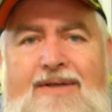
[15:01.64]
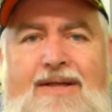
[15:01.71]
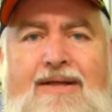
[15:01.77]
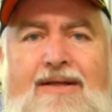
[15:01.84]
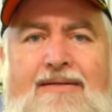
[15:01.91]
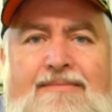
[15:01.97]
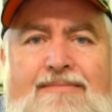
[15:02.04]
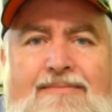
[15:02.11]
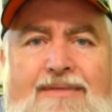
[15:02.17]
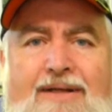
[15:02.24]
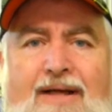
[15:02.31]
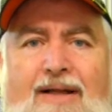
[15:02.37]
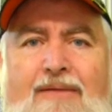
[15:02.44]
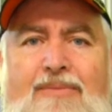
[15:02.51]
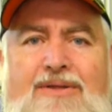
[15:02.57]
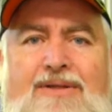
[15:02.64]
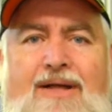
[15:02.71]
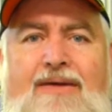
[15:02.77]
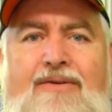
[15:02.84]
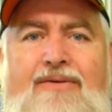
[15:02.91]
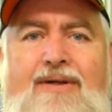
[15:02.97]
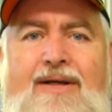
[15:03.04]
the elements
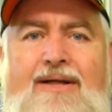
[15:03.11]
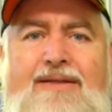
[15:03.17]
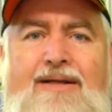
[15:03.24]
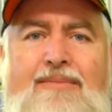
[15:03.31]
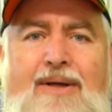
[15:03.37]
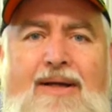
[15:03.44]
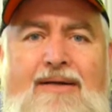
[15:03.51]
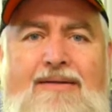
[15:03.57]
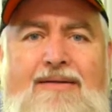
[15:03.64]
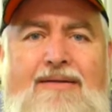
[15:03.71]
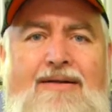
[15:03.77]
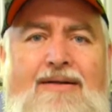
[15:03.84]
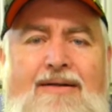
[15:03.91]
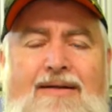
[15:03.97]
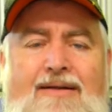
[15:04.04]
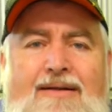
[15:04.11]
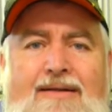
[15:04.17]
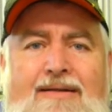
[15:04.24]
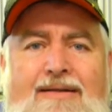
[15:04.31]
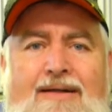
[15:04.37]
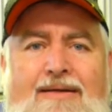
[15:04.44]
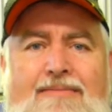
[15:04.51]
under it there somewhere.
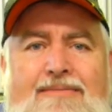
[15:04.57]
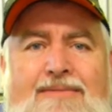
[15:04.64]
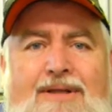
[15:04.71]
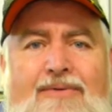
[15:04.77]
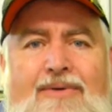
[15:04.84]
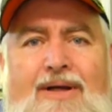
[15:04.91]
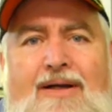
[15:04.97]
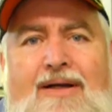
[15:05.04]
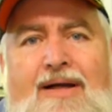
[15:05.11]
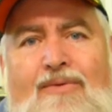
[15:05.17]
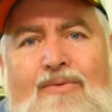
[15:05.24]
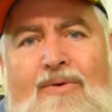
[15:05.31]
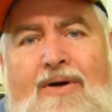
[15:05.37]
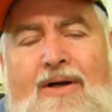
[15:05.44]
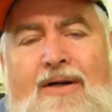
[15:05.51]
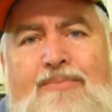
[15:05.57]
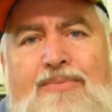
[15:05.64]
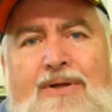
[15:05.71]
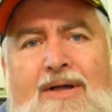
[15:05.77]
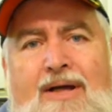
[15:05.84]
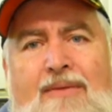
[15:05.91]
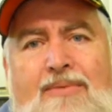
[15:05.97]
And so we're getting that wired up
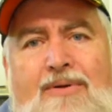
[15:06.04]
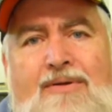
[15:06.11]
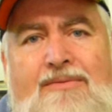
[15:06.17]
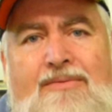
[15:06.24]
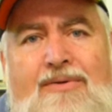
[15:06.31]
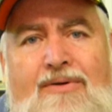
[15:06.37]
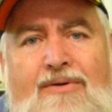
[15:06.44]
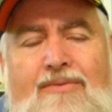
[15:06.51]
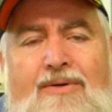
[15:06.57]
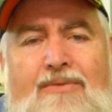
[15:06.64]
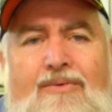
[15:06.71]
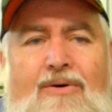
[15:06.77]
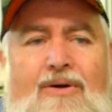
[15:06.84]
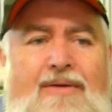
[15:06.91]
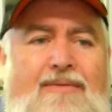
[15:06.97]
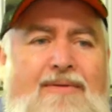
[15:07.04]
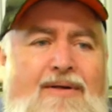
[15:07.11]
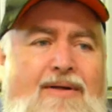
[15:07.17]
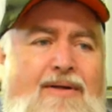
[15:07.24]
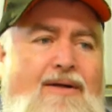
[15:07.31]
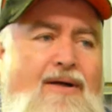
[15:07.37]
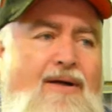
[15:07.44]
today because we thought, well, why
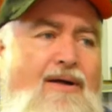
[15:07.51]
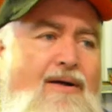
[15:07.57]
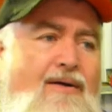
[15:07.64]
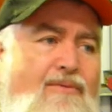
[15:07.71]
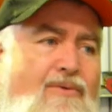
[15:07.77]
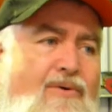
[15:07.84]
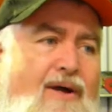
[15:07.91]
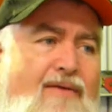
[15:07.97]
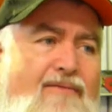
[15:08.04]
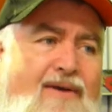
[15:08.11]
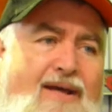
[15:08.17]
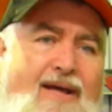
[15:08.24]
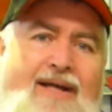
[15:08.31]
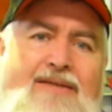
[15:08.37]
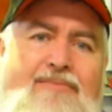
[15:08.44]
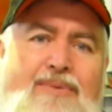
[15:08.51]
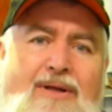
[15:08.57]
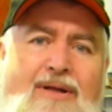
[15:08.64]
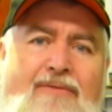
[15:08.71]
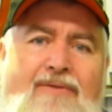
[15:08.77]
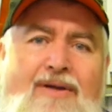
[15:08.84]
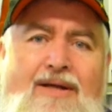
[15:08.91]
why have a gas
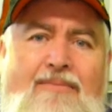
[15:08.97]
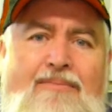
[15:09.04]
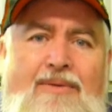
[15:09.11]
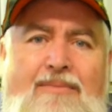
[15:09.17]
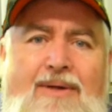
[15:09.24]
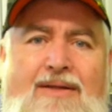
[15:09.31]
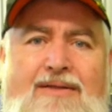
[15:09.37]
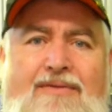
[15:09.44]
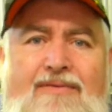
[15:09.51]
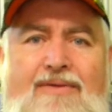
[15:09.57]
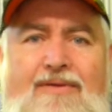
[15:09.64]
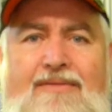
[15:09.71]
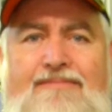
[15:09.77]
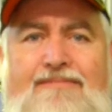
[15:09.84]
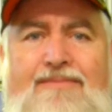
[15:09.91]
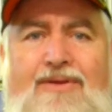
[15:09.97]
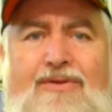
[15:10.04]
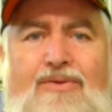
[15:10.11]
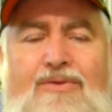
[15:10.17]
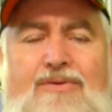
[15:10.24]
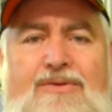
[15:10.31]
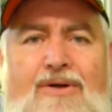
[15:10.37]
bill every couple of months for the
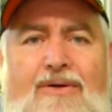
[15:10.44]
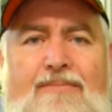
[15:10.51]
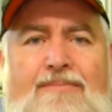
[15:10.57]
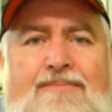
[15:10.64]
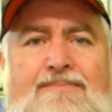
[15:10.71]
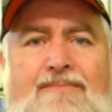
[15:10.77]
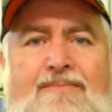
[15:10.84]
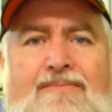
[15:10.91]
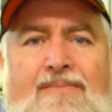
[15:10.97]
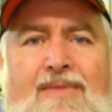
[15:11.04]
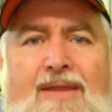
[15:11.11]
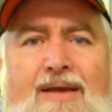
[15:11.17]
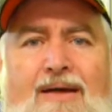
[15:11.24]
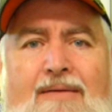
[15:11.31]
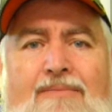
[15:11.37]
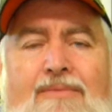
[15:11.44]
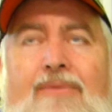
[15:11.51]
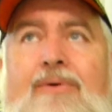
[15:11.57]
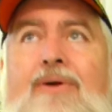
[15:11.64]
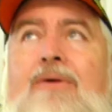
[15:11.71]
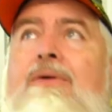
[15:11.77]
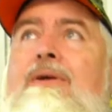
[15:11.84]
cooktop
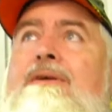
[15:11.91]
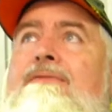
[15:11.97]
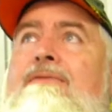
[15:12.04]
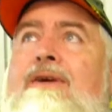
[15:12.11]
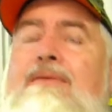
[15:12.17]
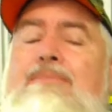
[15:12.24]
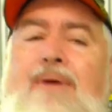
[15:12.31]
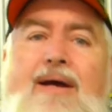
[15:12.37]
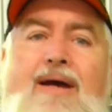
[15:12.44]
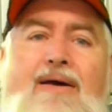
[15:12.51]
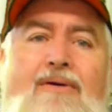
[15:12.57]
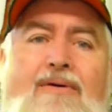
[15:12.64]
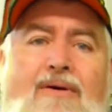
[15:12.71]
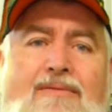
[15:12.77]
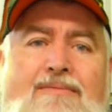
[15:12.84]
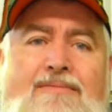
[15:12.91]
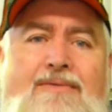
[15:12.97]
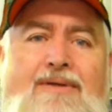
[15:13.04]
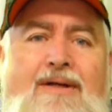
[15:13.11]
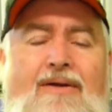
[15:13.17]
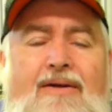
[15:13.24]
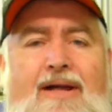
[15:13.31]
when we got all this free power?
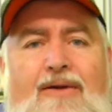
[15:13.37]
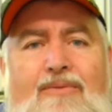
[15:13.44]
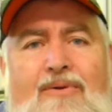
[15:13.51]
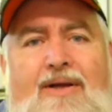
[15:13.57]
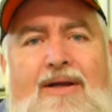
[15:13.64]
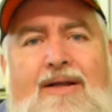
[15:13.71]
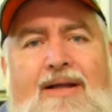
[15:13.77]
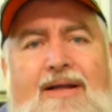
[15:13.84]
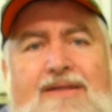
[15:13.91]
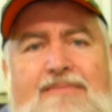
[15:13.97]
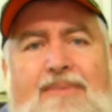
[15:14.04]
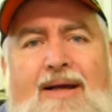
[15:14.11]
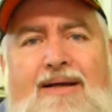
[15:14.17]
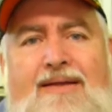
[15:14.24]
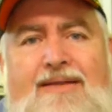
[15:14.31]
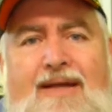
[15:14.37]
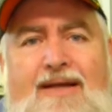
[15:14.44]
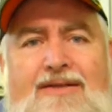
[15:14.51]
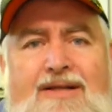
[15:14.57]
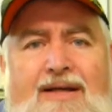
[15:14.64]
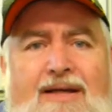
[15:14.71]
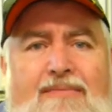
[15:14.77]
And I know we'll get less back as
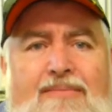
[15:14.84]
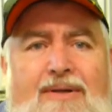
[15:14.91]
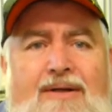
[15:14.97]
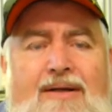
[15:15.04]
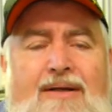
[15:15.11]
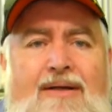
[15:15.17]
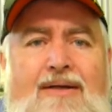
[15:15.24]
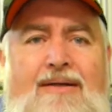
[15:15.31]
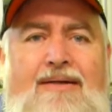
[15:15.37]
our check, but